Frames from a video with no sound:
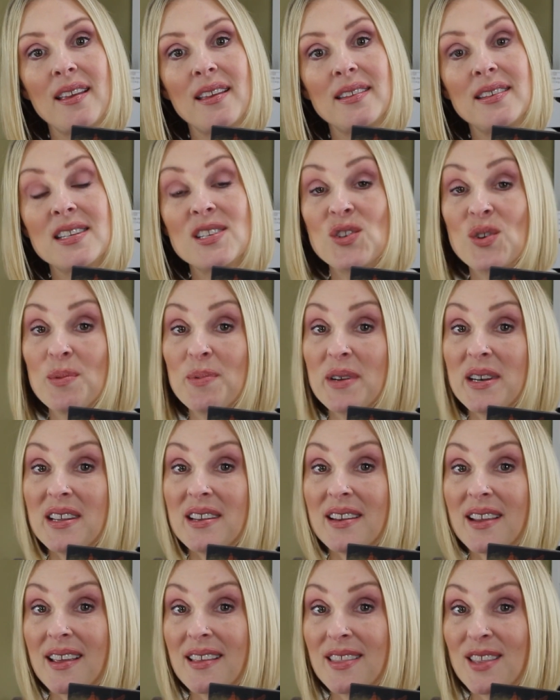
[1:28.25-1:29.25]

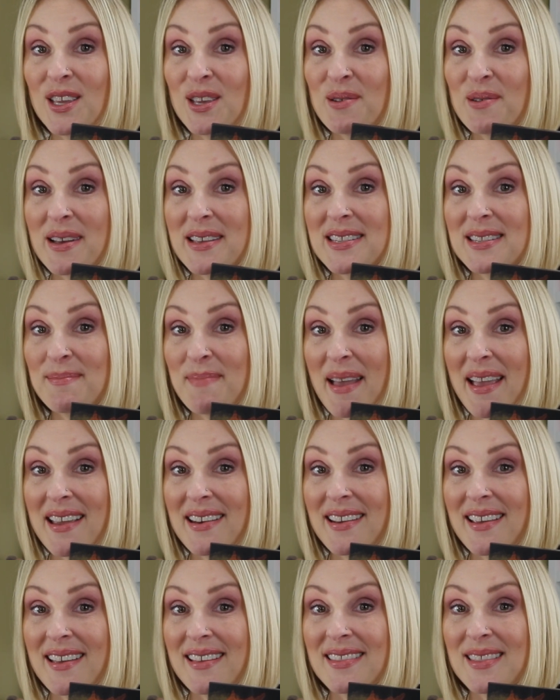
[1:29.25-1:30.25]
distributed in the US,
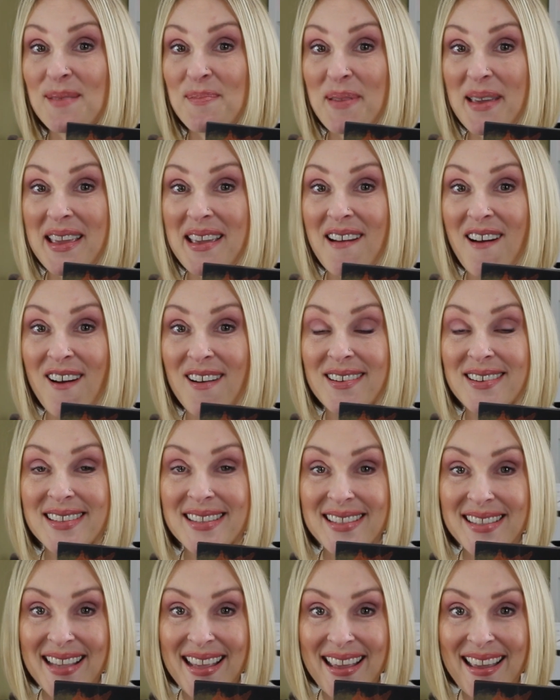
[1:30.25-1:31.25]
made in the
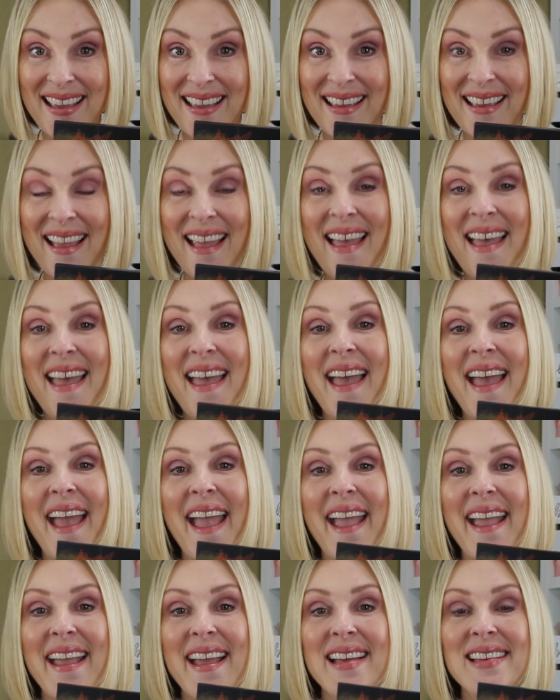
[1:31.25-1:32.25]
PRC.
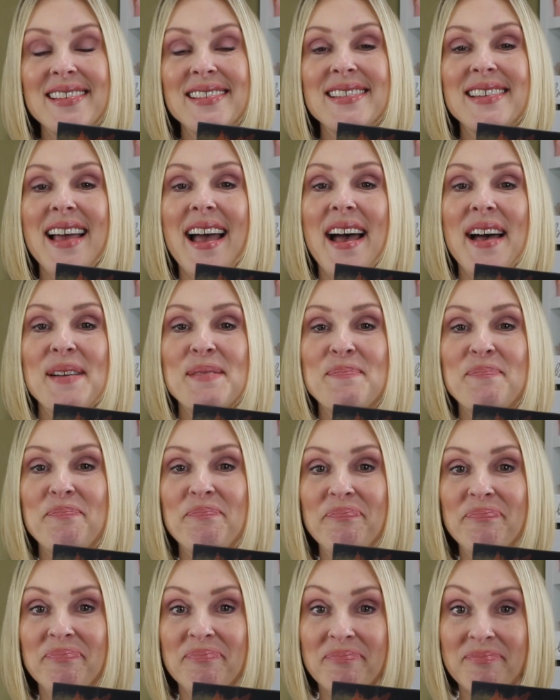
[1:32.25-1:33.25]

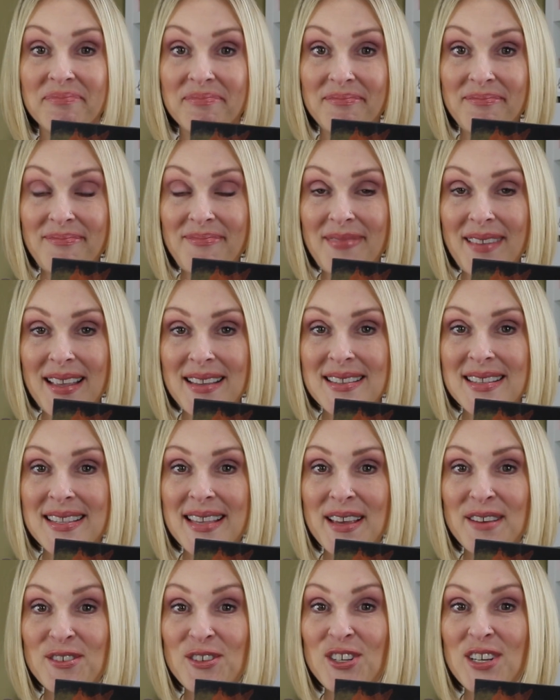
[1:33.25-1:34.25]
And
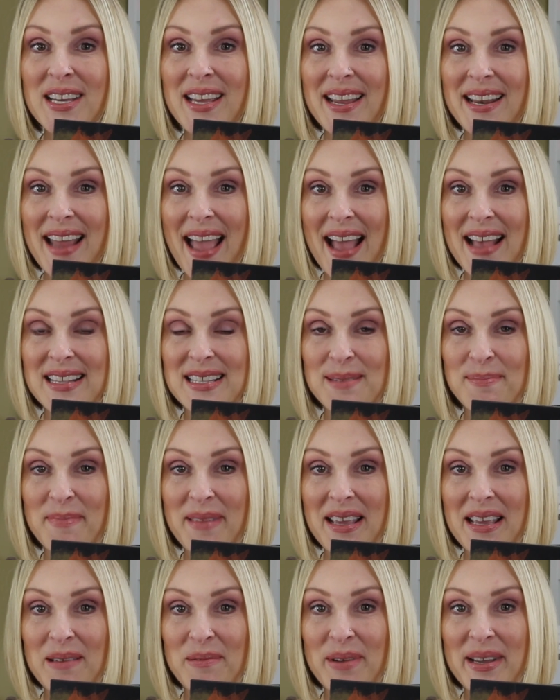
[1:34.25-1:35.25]
so she had asked
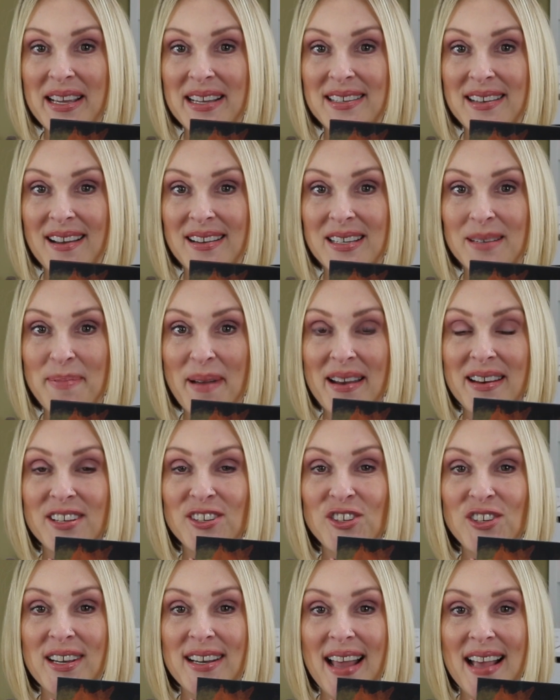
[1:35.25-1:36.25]
me, we had talked about it,
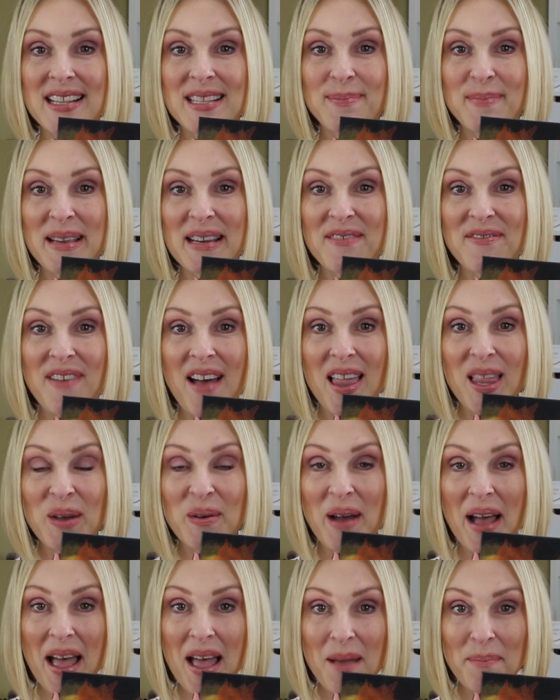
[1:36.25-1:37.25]
she had asked me to
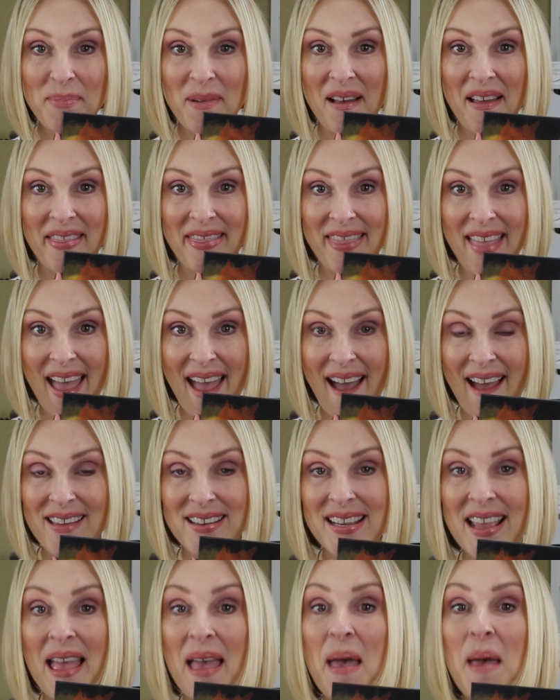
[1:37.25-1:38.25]
follow up on
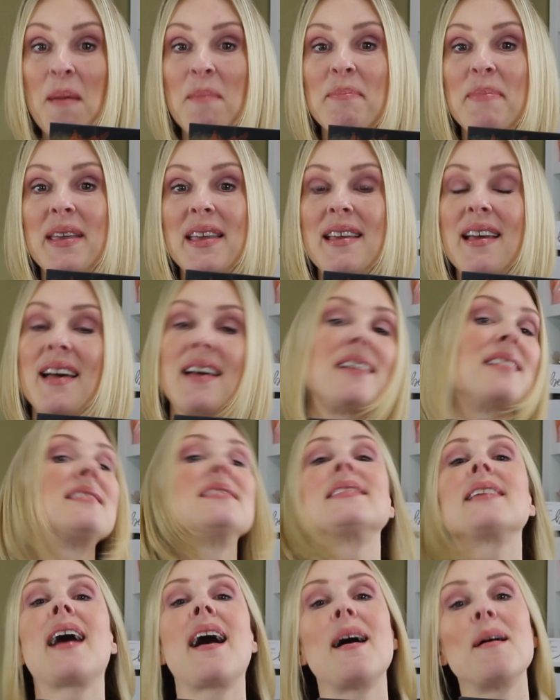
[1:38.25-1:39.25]
that
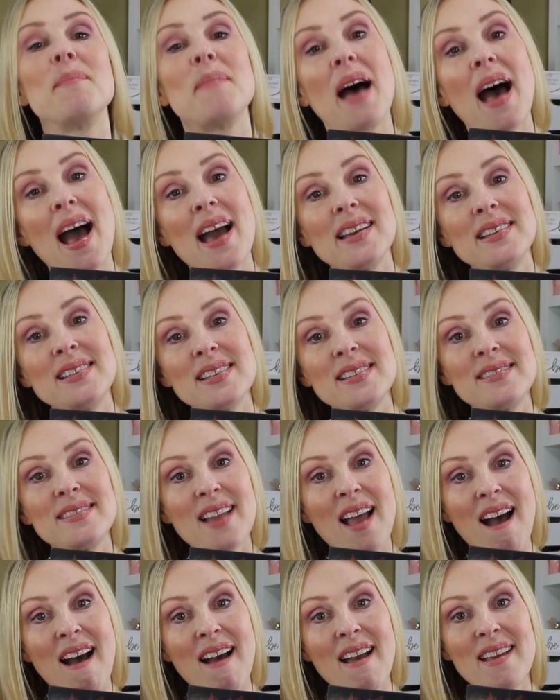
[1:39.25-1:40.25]
because I did
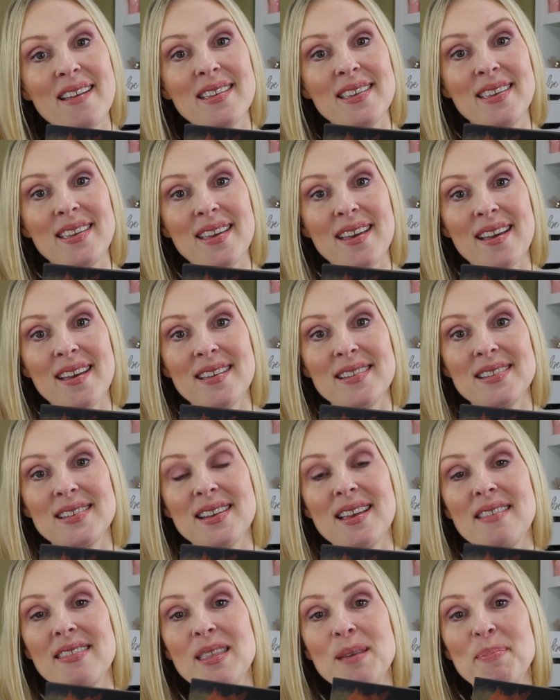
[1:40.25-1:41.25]
not get
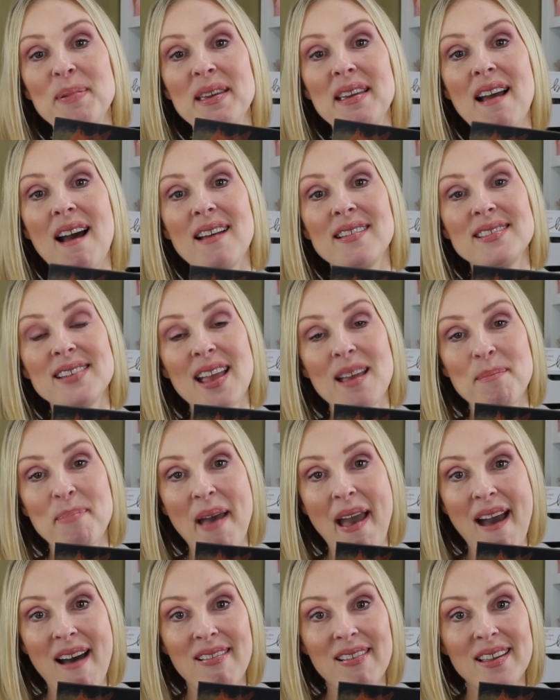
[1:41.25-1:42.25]
the Picante
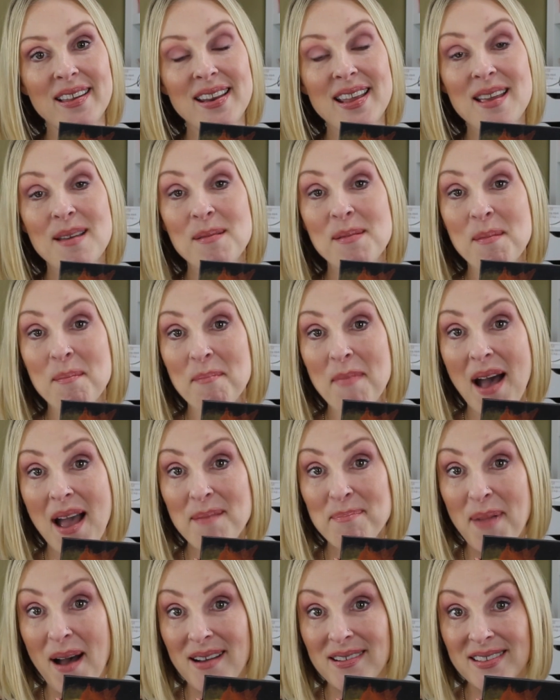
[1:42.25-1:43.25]
palette in my
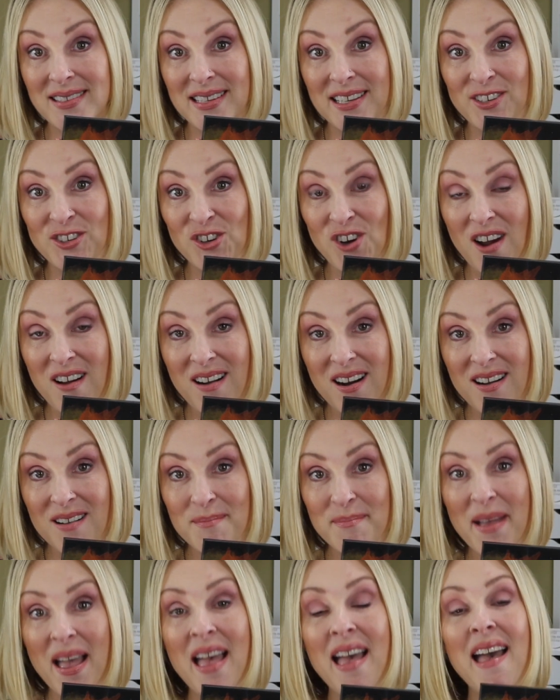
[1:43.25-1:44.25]
BOXY
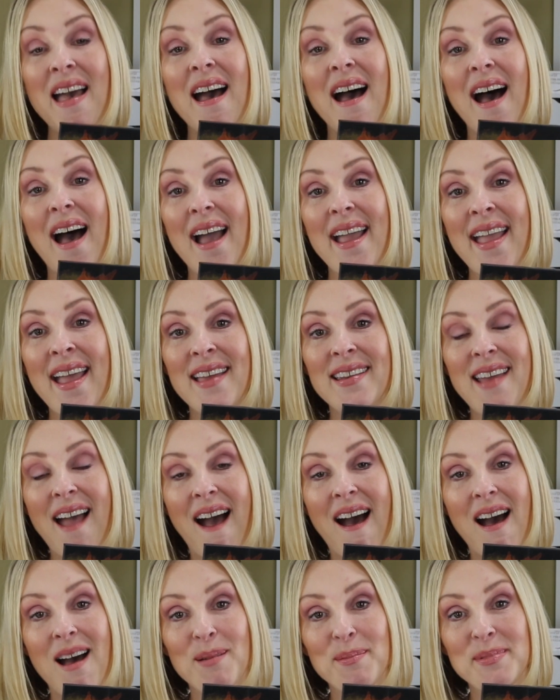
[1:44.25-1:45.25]
charm. I had
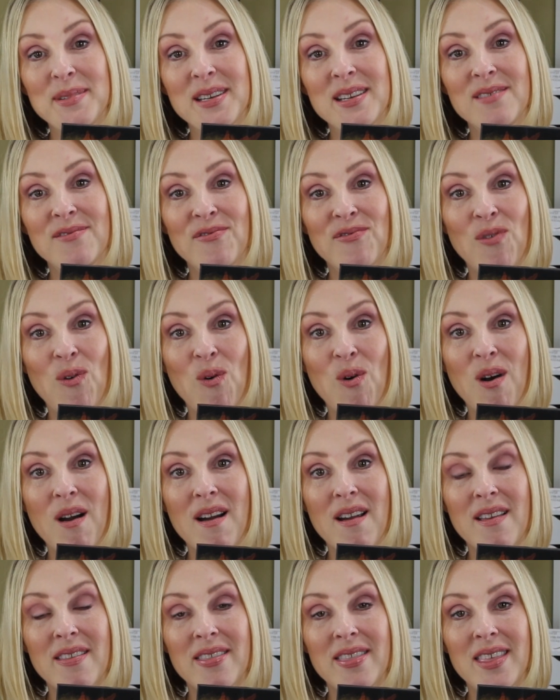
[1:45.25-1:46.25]
opted
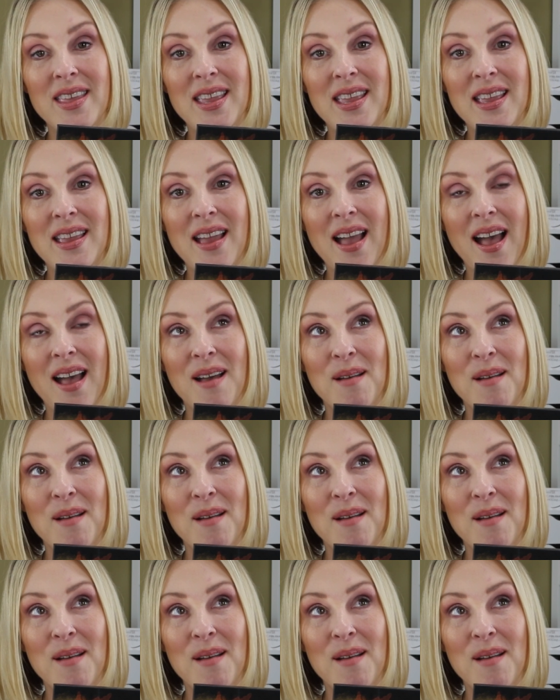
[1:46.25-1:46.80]
for the